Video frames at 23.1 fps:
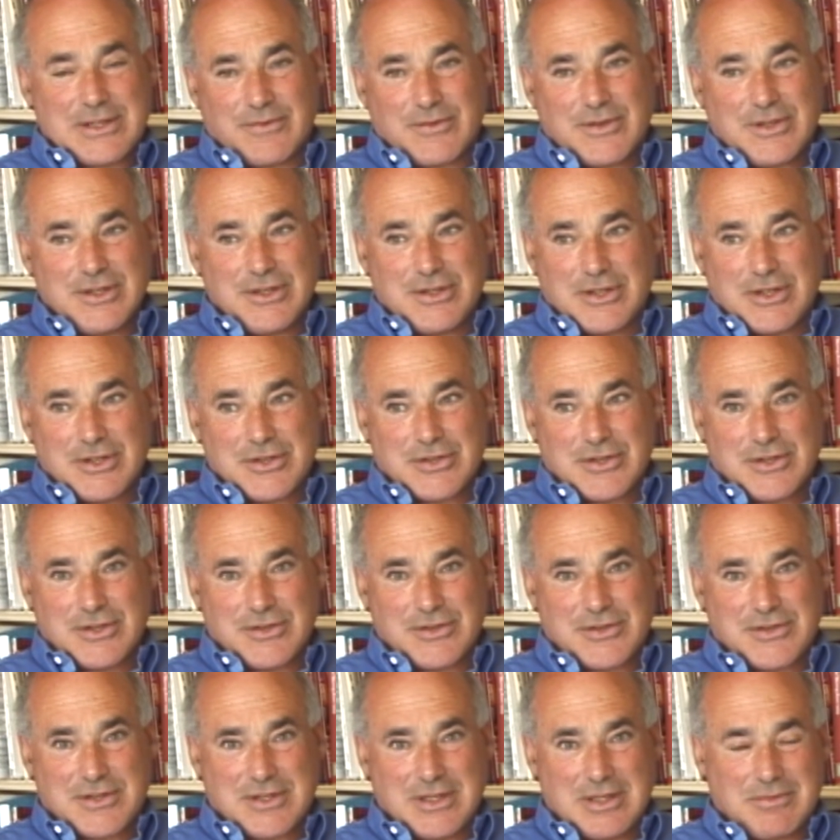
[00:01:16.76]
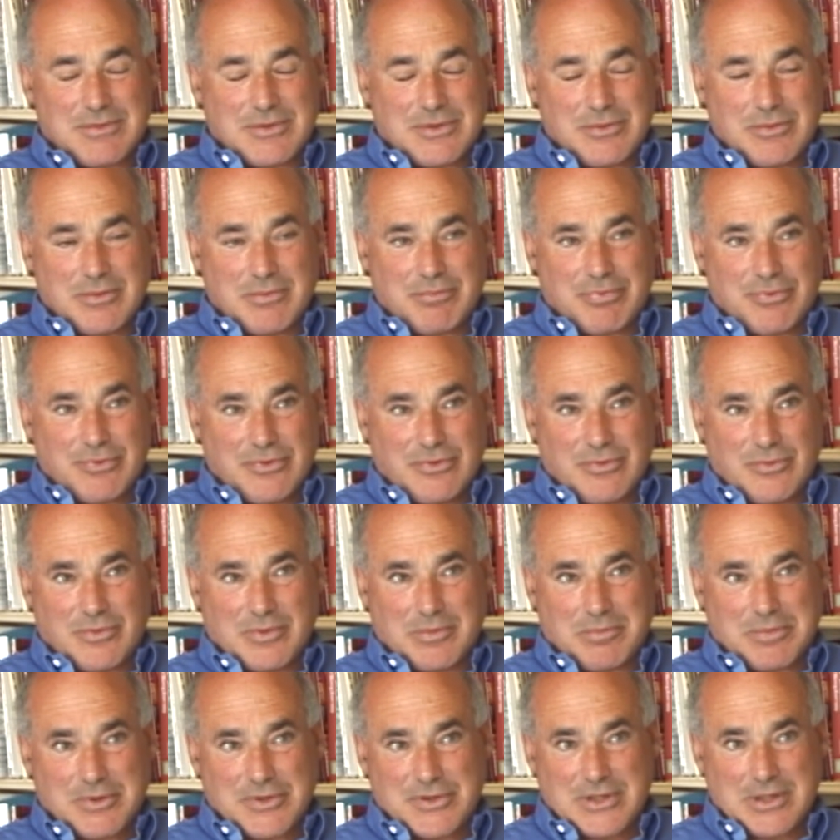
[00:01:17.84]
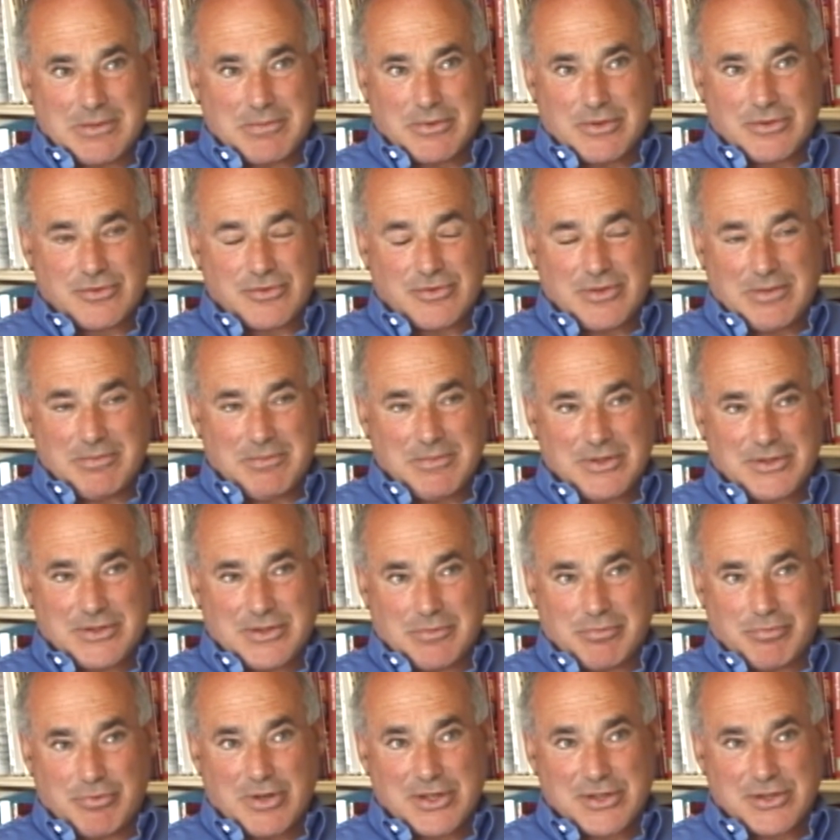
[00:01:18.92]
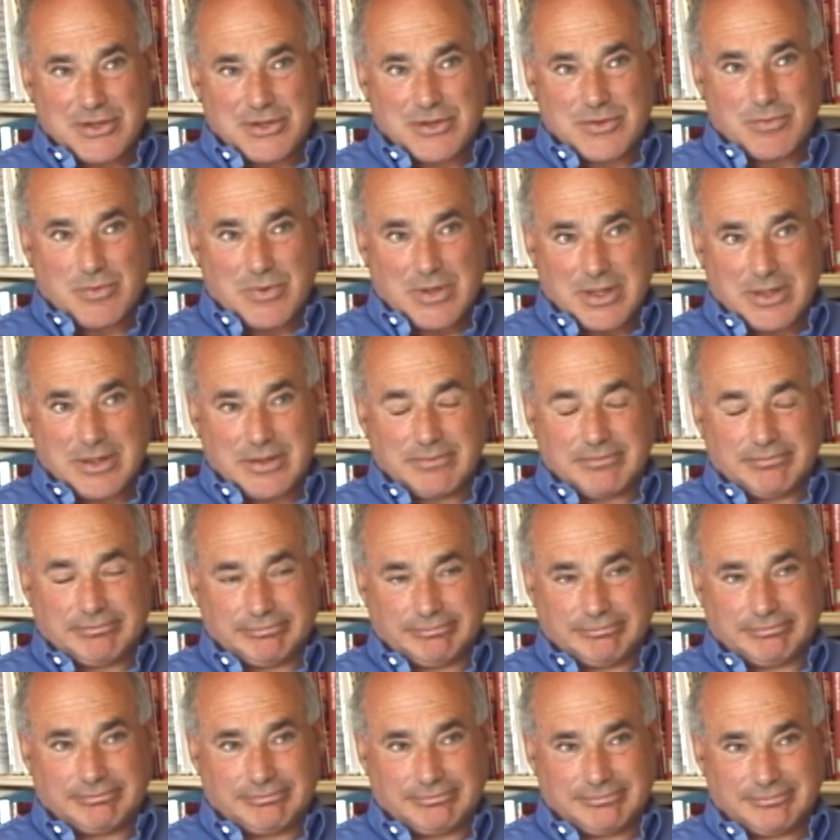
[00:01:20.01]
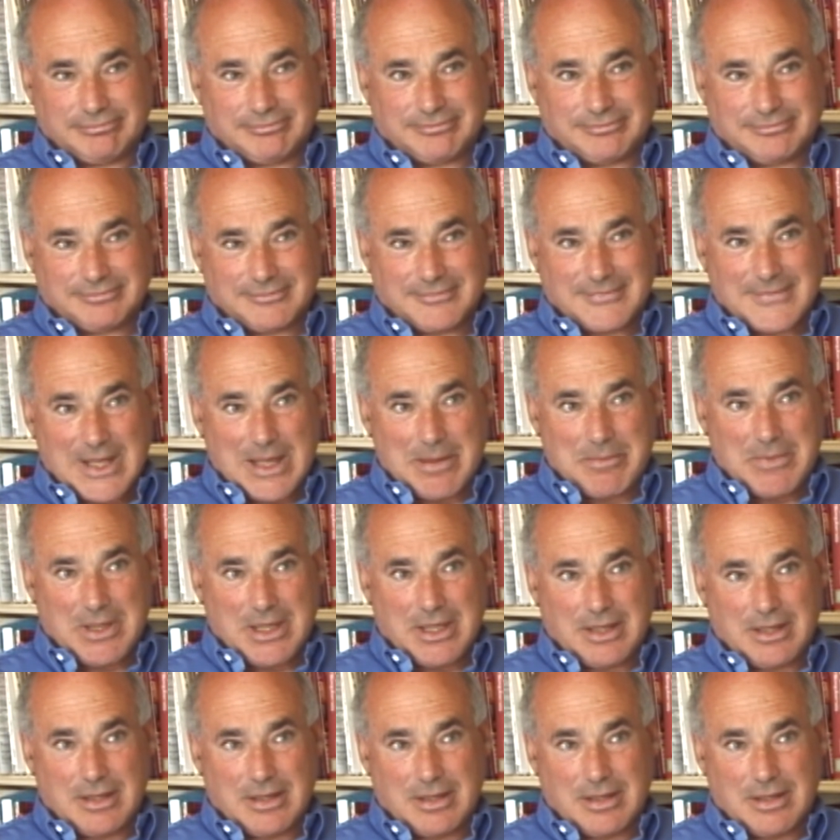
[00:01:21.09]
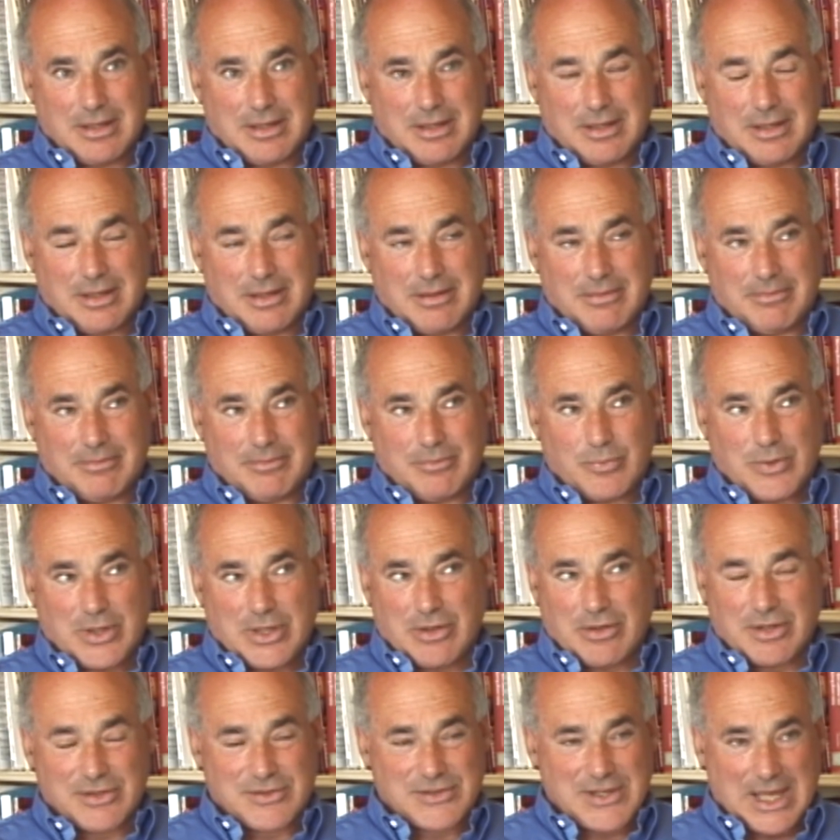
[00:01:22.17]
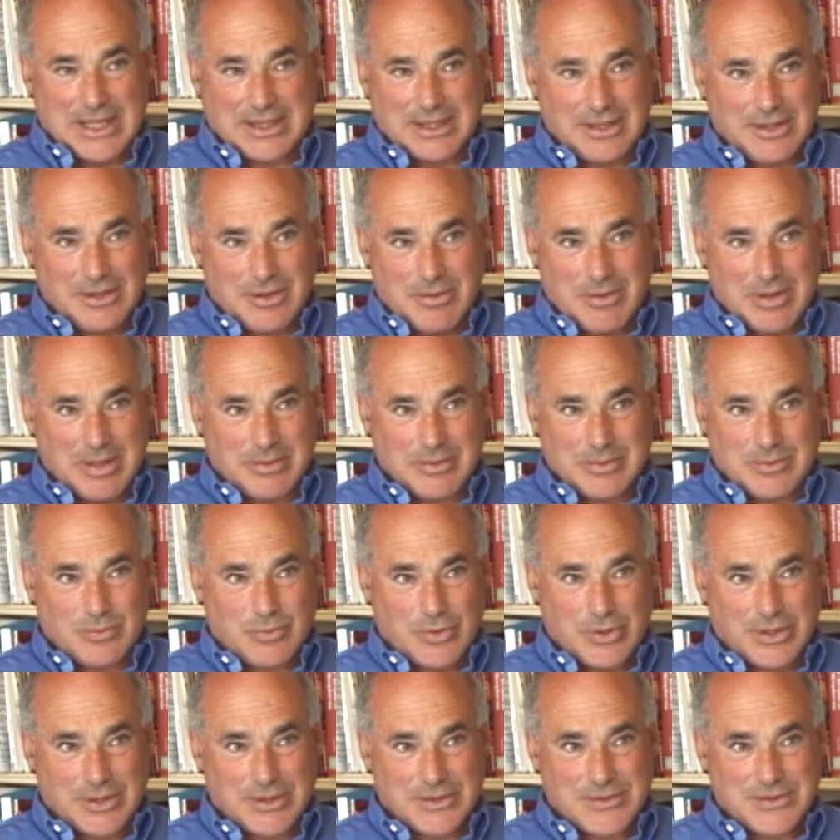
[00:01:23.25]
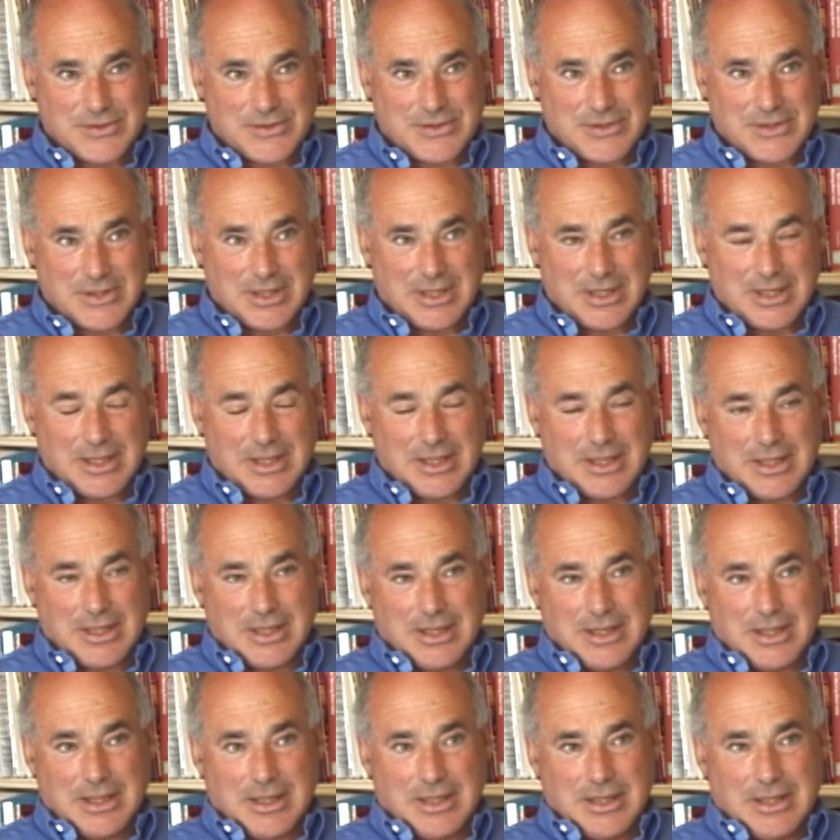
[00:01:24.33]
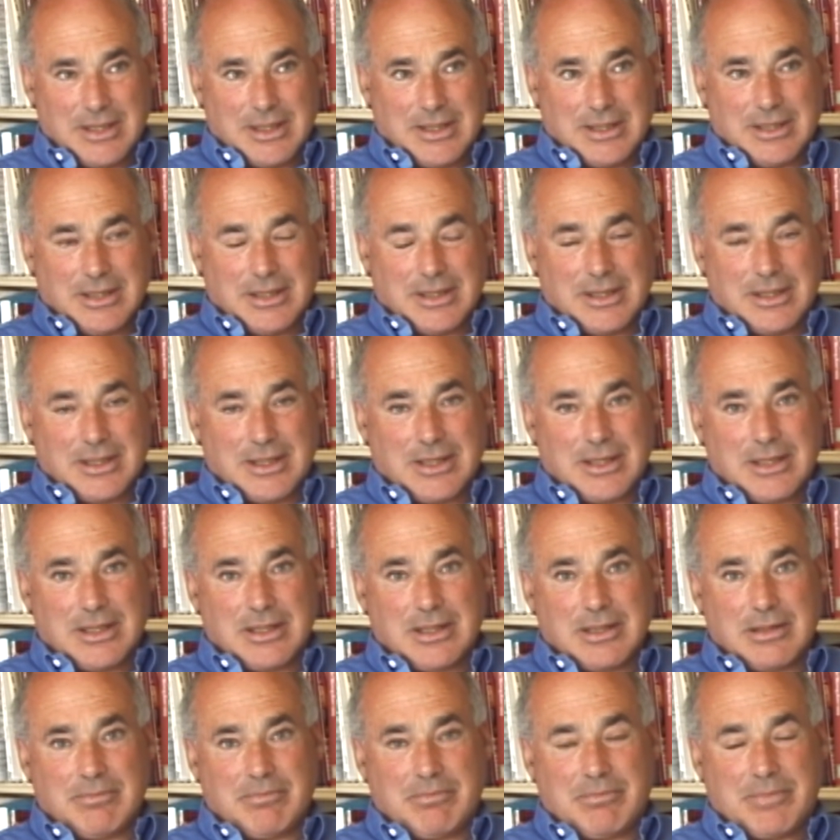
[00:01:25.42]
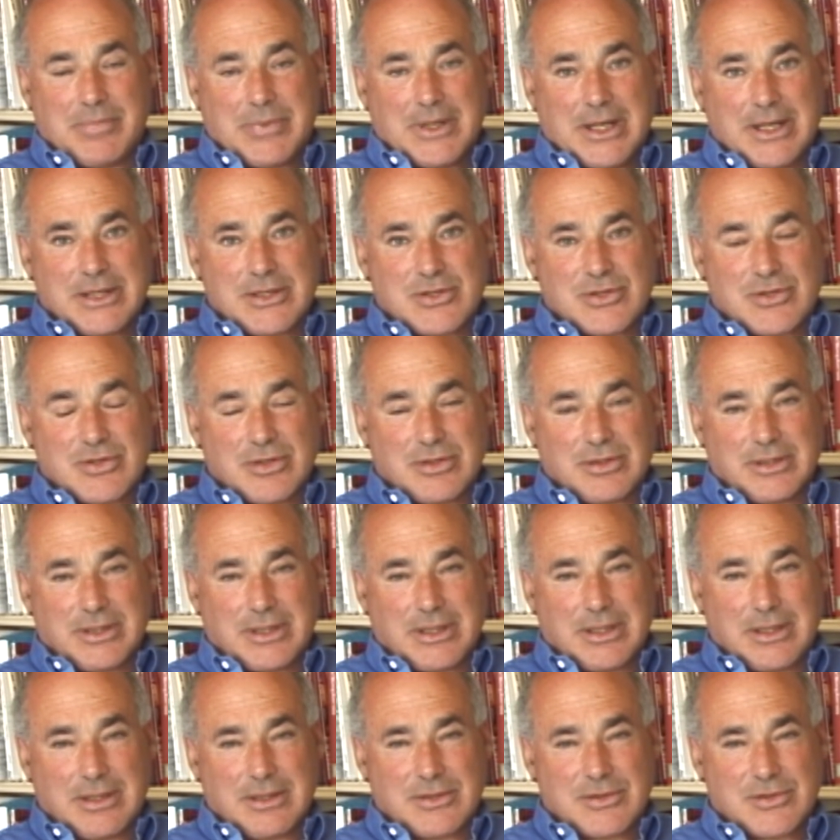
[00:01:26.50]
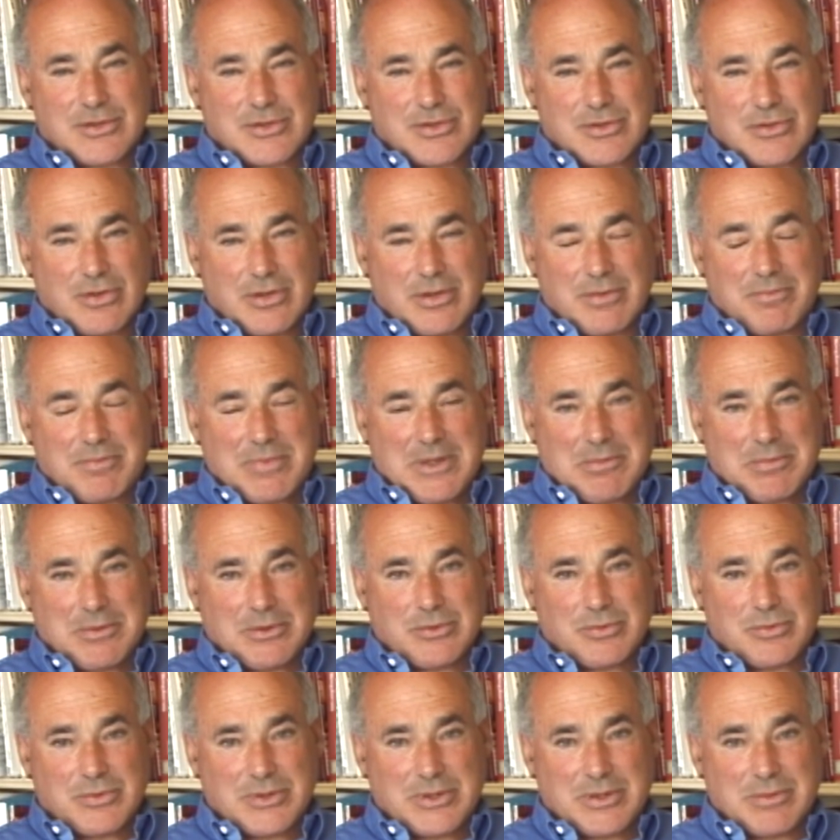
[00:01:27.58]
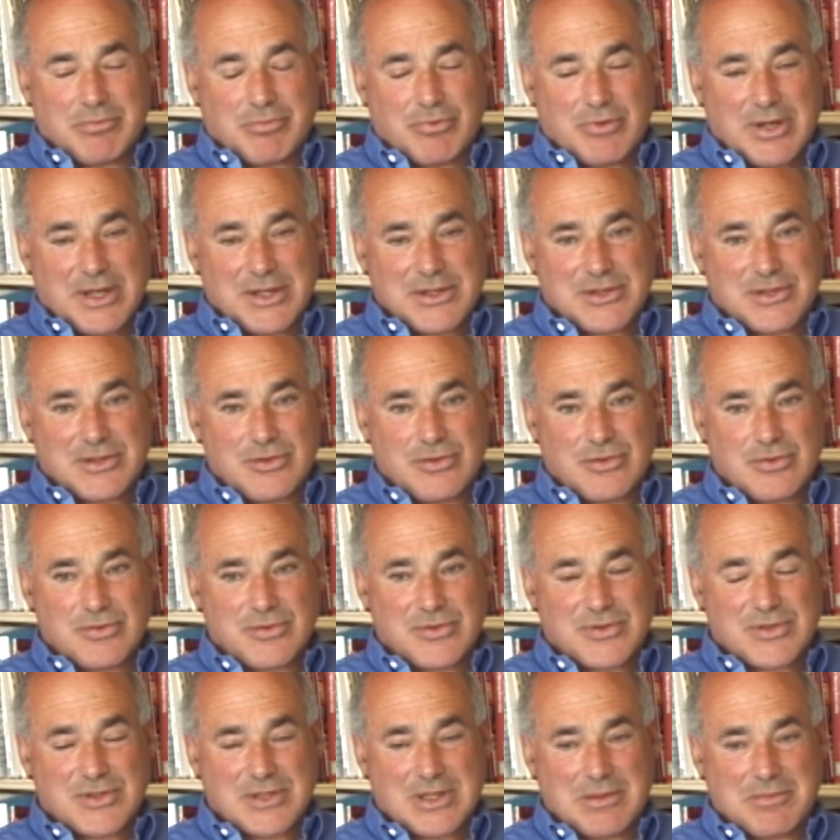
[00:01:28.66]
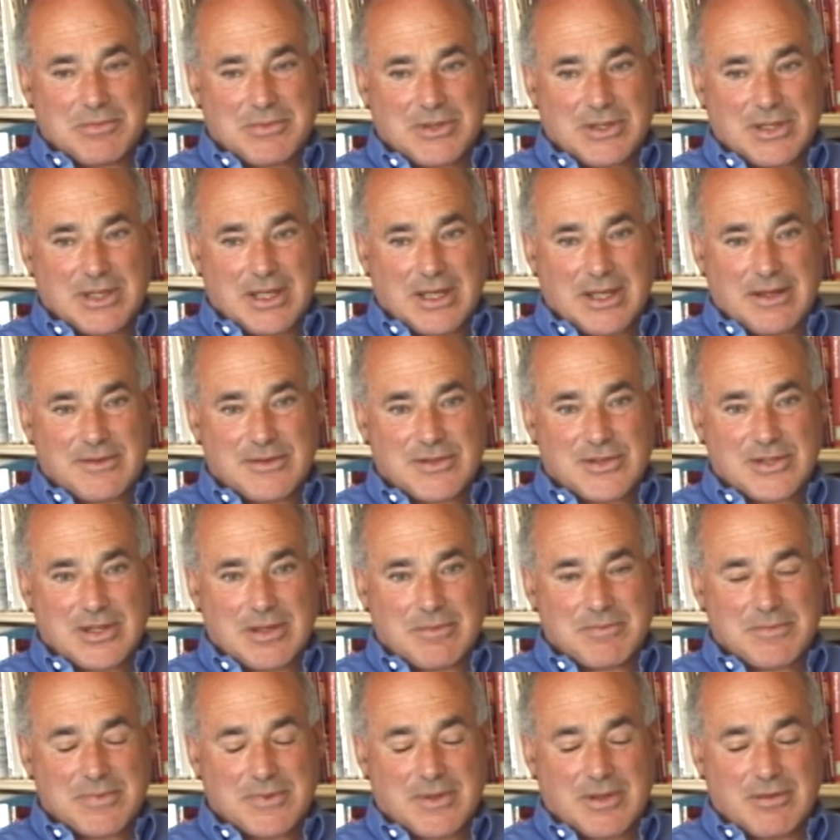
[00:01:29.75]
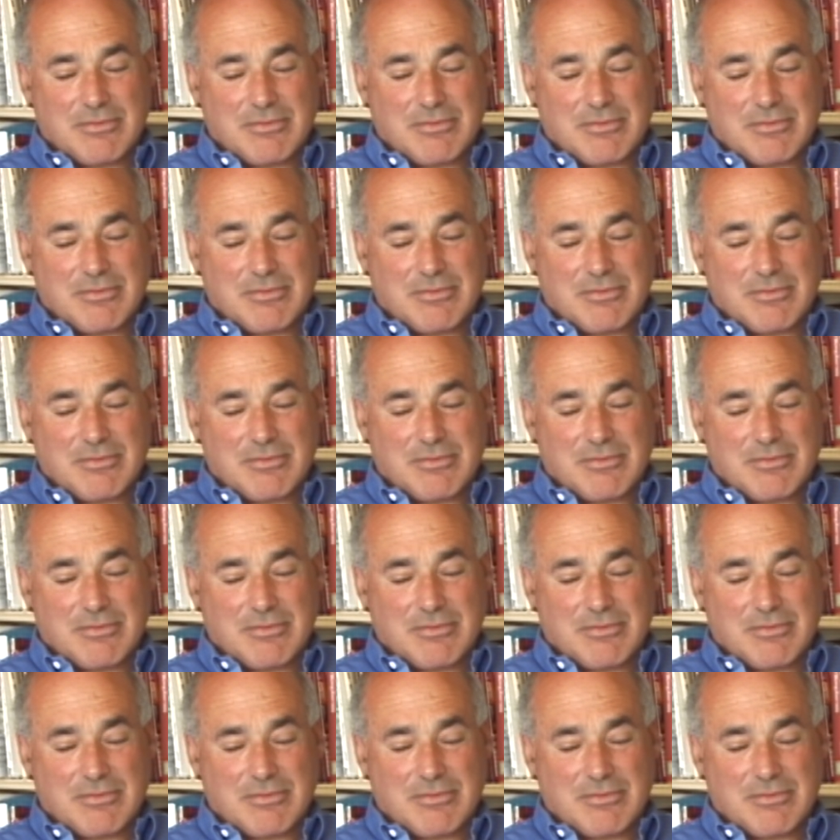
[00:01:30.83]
of conditions seem to improve with placebo treatment. Depression is one of them. I mean, we don't exactly know how it works, but certainly certain people who are depressed do seem to get some